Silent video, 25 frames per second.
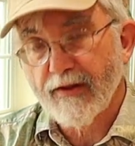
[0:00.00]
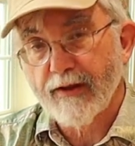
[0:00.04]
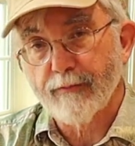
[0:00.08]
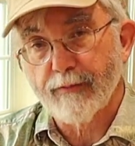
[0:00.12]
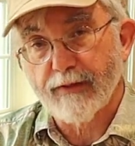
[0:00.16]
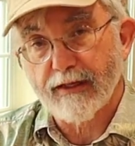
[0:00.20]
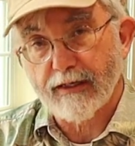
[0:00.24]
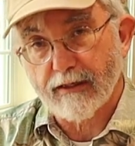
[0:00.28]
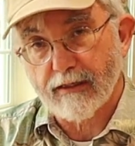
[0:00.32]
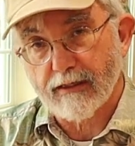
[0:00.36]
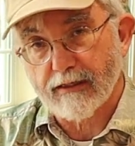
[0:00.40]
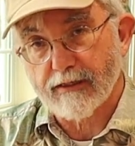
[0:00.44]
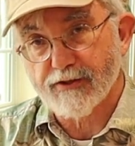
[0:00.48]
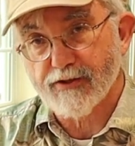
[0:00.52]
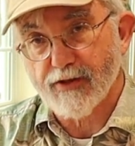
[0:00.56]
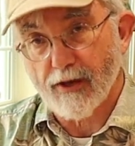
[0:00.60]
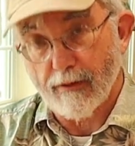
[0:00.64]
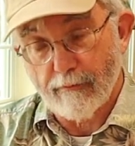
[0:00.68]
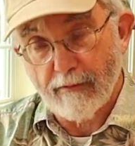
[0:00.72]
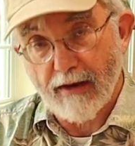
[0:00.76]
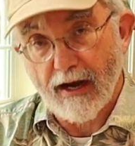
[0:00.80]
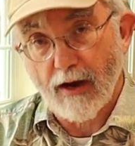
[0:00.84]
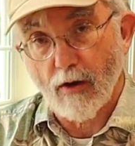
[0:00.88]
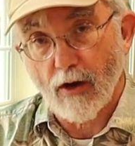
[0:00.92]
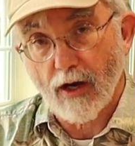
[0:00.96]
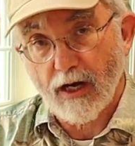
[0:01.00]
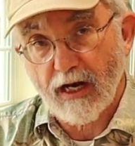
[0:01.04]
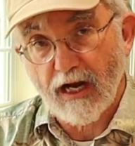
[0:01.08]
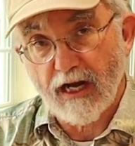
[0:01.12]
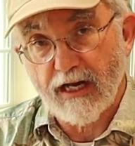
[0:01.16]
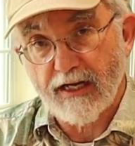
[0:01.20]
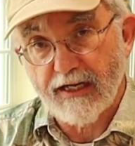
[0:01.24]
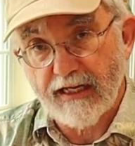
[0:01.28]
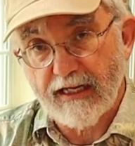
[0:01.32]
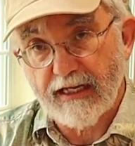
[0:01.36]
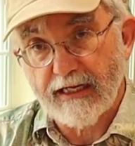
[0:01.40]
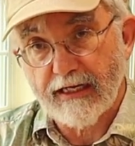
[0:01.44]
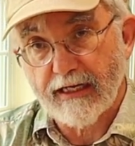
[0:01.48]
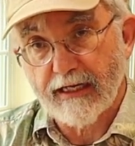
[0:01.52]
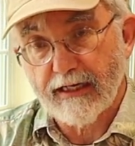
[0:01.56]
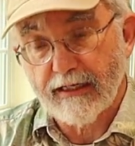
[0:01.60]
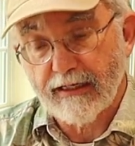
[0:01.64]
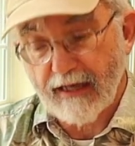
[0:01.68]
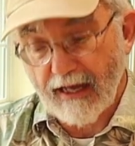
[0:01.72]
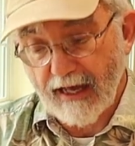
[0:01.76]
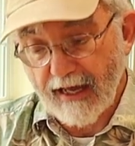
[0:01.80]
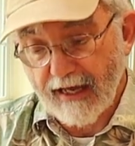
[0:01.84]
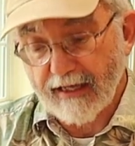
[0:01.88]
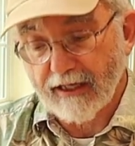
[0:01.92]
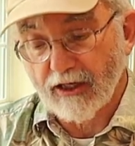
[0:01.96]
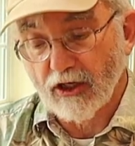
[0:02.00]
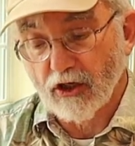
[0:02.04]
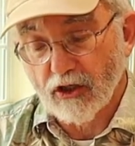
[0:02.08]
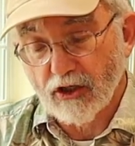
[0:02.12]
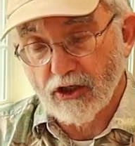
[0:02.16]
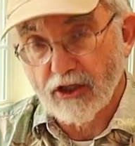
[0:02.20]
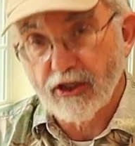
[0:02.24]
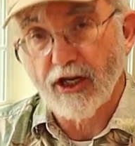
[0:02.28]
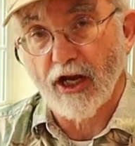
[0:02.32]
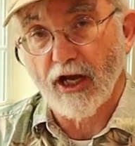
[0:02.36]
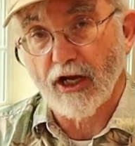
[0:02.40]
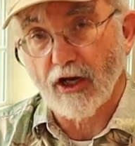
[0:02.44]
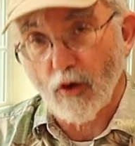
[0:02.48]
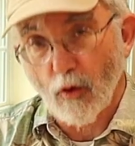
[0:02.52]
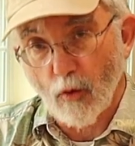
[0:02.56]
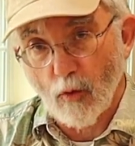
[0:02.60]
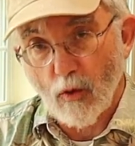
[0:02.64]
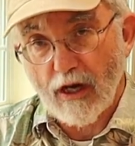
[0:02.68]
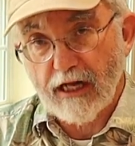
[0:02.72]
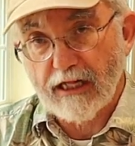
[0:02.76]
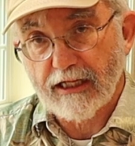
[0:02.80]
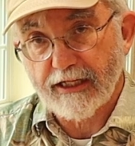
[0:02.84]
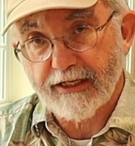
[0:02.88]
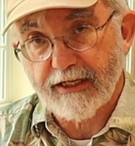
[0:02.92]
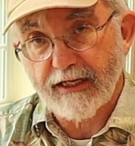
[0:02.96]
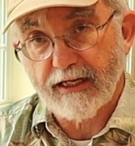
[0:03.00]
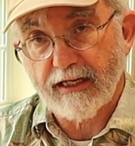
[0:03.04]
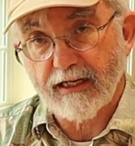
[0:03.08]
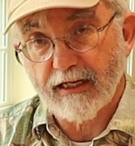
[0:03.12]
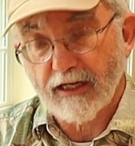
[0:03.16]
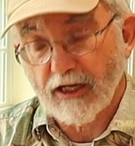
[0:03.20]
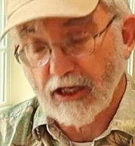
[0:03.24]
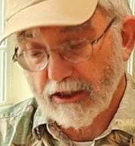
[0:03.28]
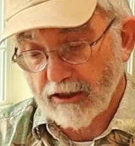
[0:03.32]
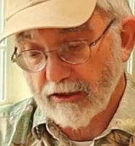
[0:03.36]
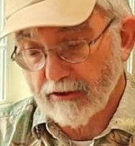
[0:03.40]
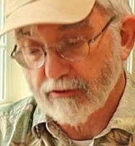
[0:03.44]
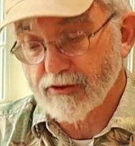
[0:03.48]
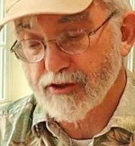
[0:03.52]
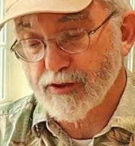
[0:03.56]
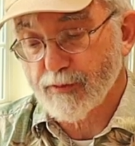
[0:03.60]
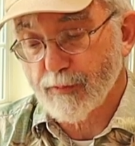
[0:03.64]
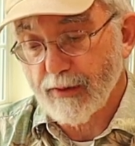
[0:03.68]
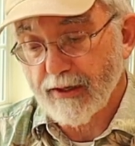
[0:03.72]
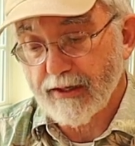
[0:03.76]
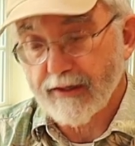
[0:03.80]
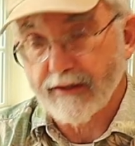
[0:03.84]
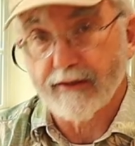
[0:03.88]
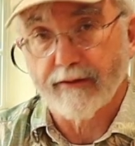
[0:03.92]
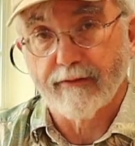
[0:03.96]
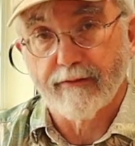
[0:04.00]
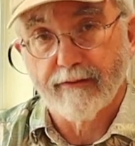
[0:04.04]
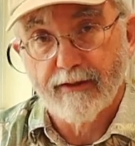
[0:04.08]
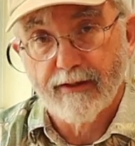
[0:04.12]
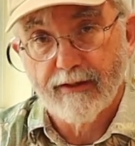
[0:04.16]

because America needed a good quality clothespin.